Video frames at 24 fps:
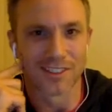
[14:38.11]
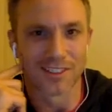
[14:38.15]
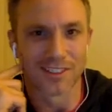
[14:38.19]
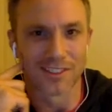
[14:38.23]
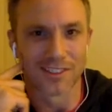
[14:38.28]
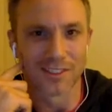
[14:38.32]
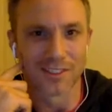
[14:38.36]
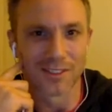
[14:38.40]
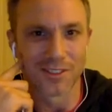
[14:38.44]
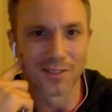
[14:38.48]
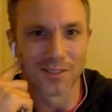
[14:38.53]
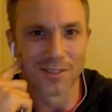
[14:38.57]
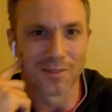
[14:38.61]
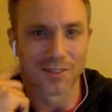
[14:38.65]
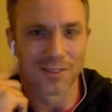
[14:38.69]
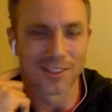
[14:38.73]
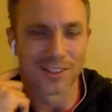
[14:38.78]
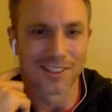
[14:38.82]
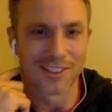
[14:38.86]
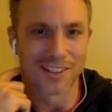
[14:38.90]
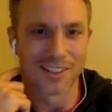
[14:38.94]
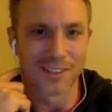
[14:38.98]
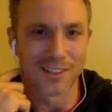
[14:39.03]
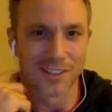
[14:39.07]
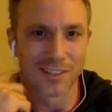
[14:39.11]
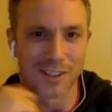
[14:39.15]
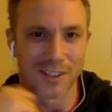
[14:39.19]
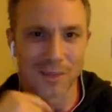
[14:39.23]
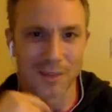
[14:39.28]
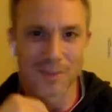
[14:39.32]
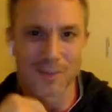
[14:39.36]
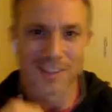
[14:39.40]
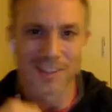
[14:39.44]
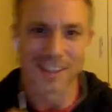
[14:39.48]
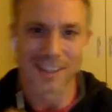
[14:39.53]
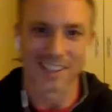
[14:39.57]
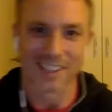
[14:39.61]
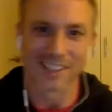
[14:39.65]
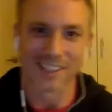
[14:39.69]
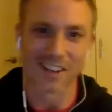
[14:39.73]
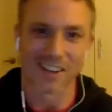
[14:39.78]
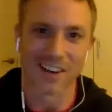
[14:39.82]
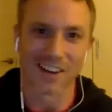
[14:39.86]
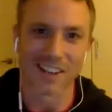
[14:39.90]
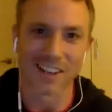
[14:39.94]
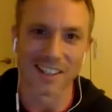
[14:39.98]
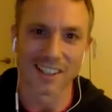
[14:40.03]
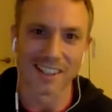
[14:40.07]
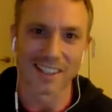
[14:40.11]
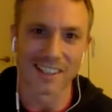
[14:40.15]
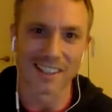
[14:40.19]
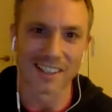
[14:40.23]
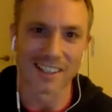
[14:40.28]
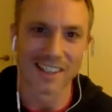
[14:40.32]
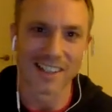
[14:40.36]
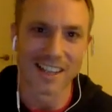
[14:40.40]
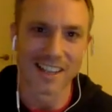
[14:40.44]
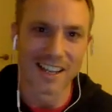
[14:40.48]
should definitely not be taken lightly. And,